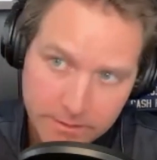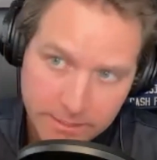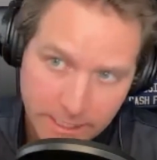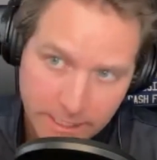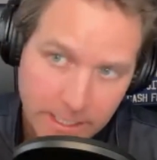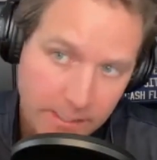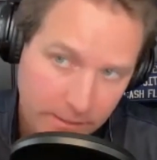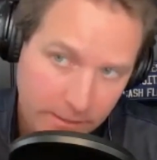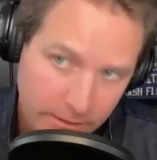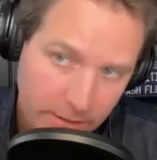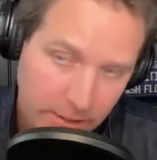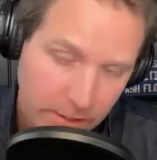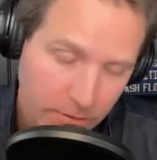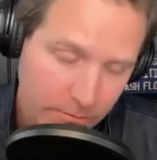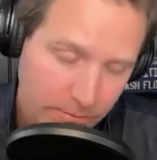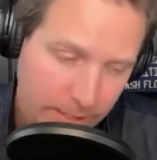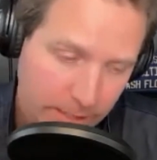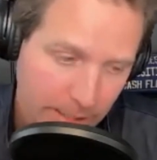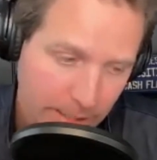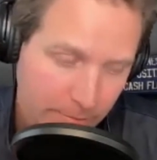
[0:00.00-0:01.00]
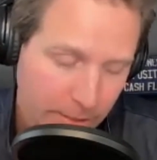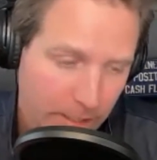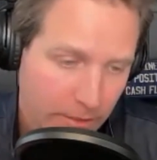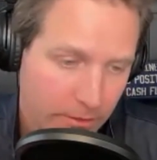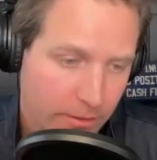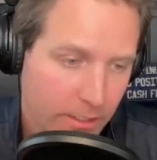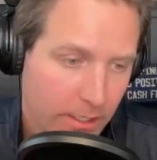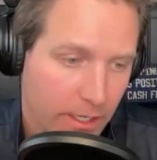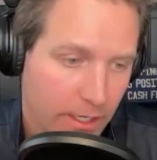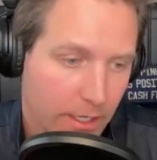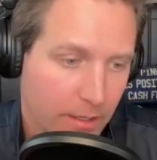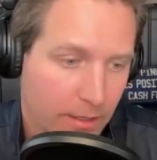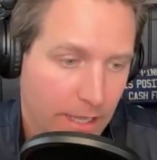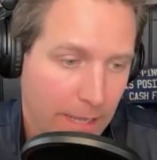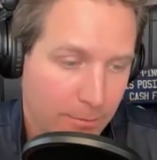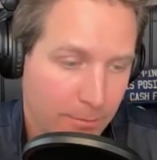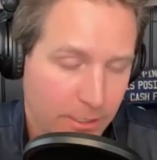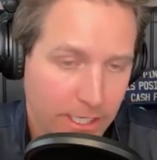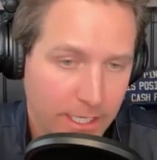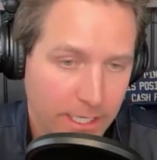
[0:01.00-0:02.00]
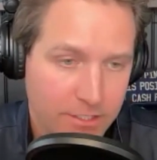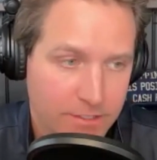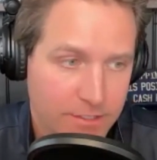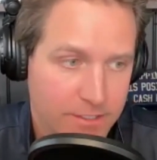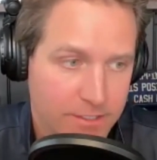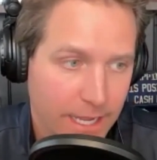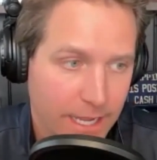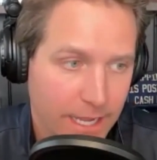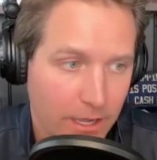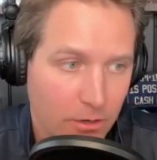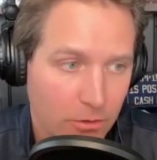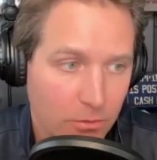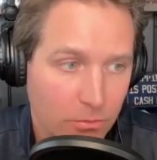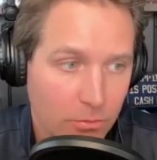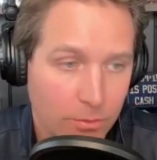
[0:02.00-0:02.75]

taking, campground applications now.